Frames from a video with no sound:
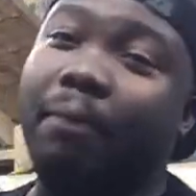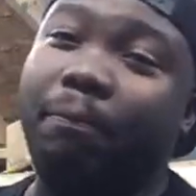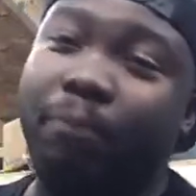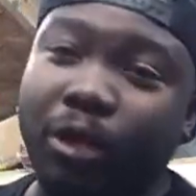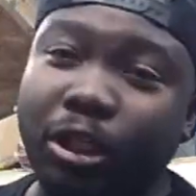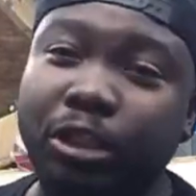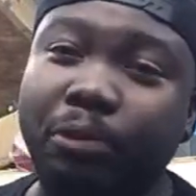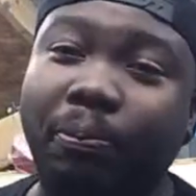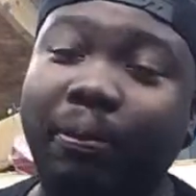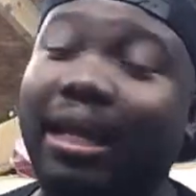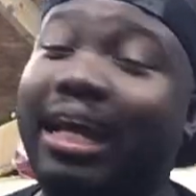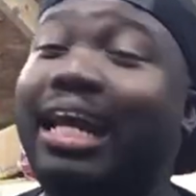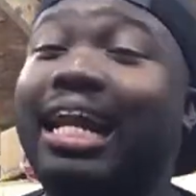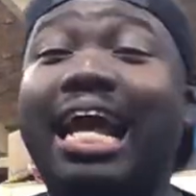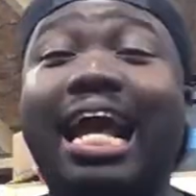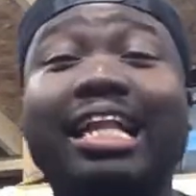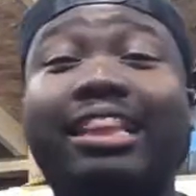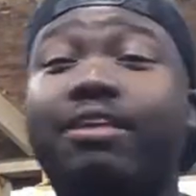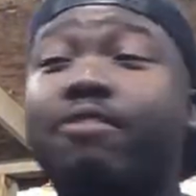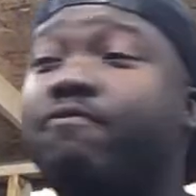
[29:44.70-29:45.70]
a bush plane.
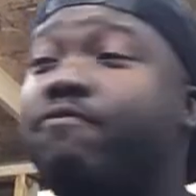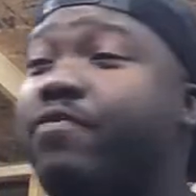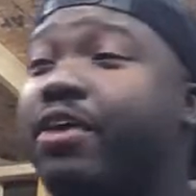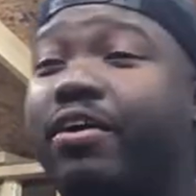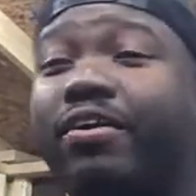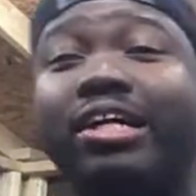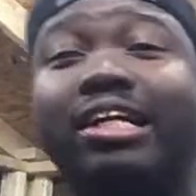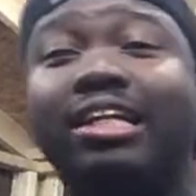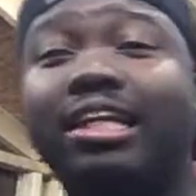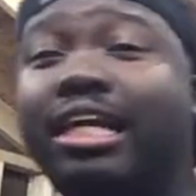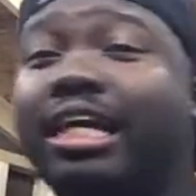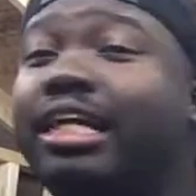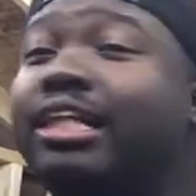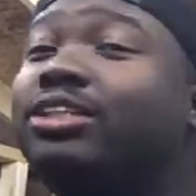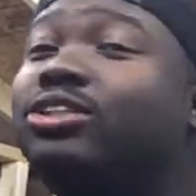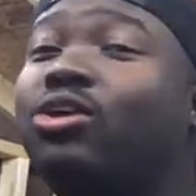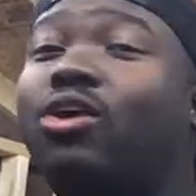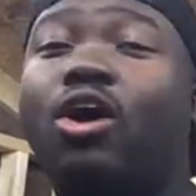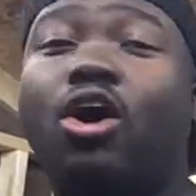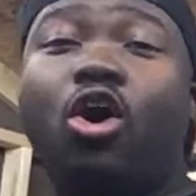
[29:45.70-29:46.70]
At the very
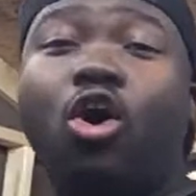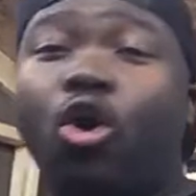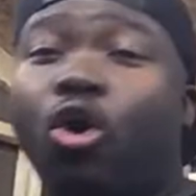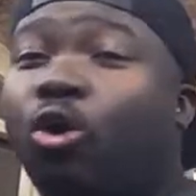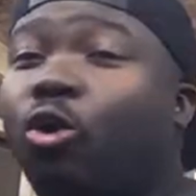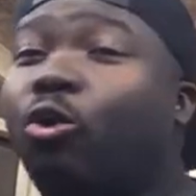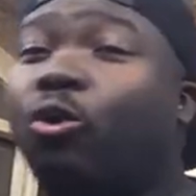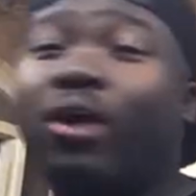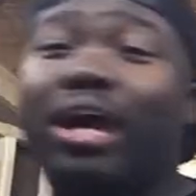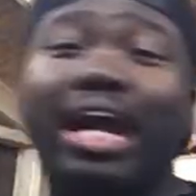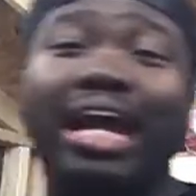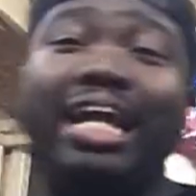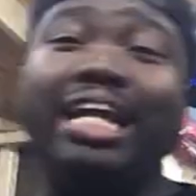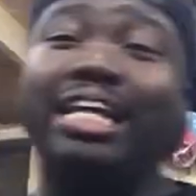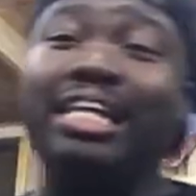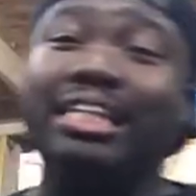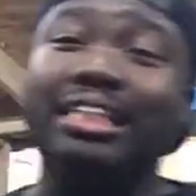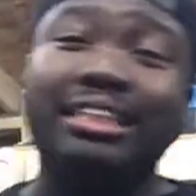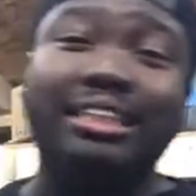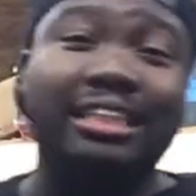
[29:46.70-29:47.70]
least, an old
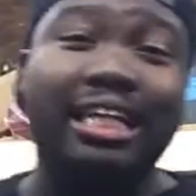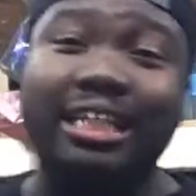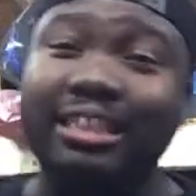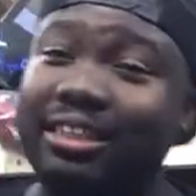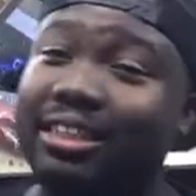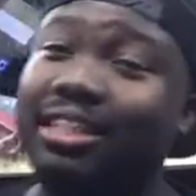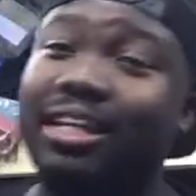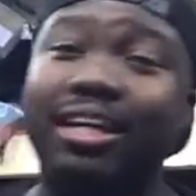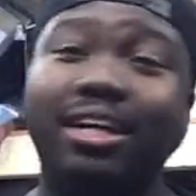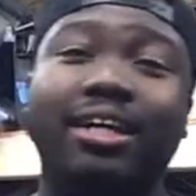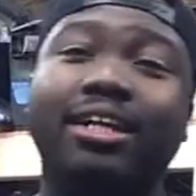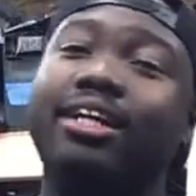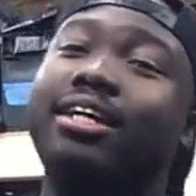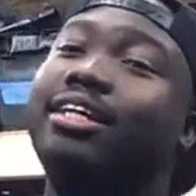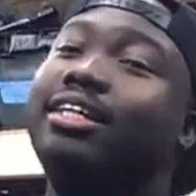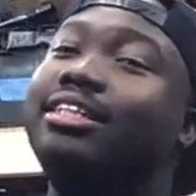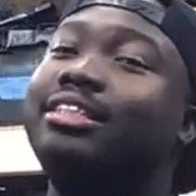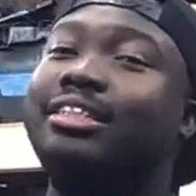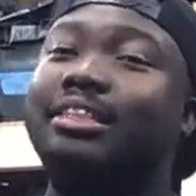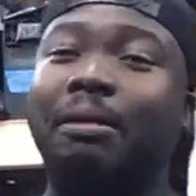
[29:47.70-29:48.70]
80s Cessna,
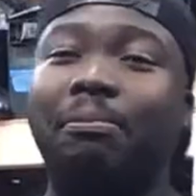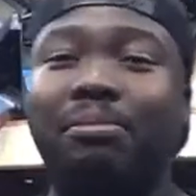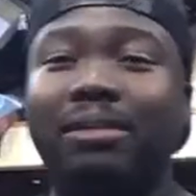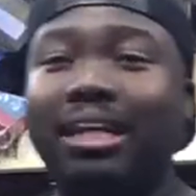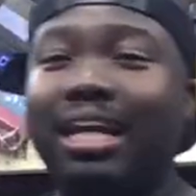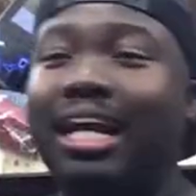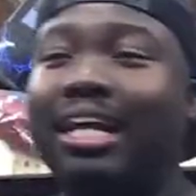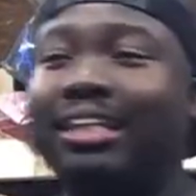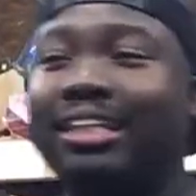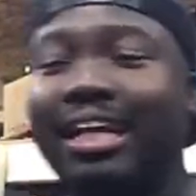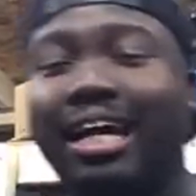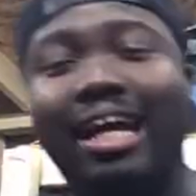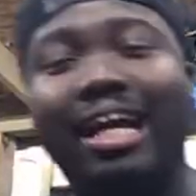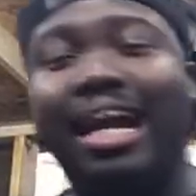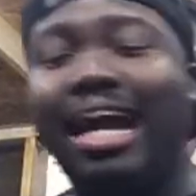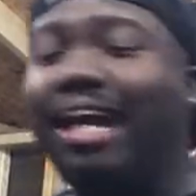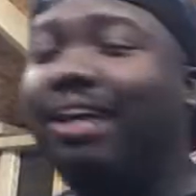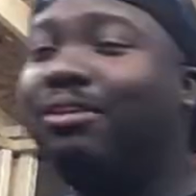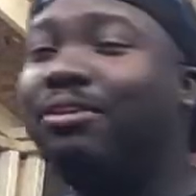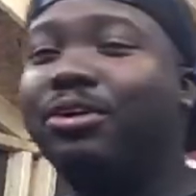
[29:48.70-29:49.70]
something like that.
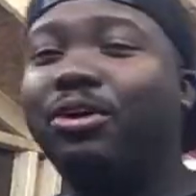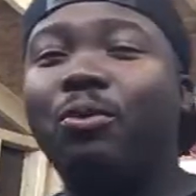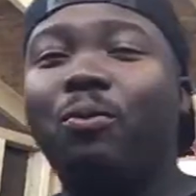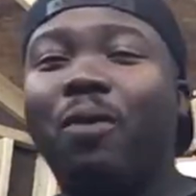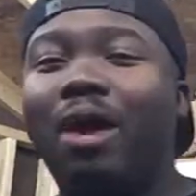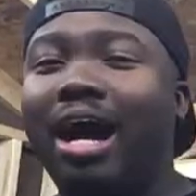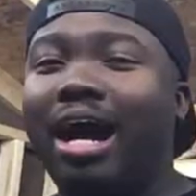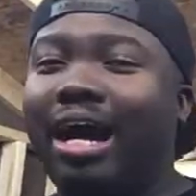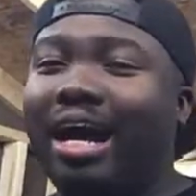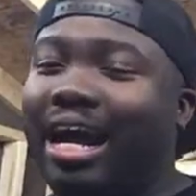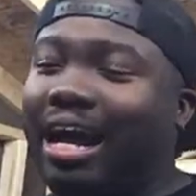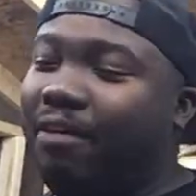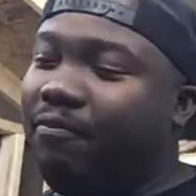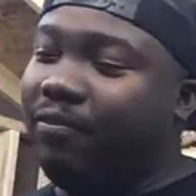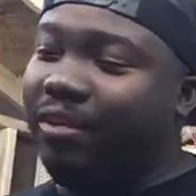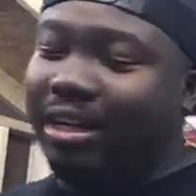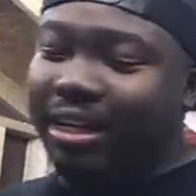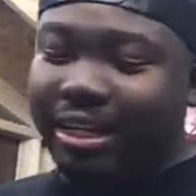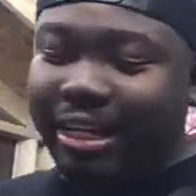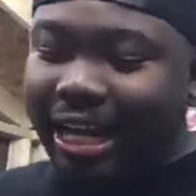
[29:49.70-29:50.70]
I don't know why I've
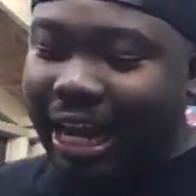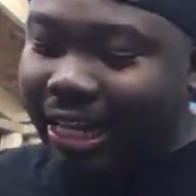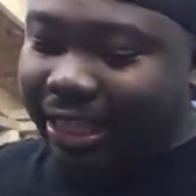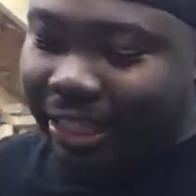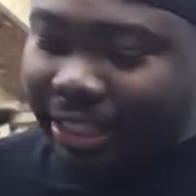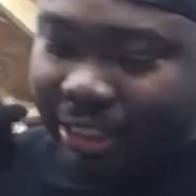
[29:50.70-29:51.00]
got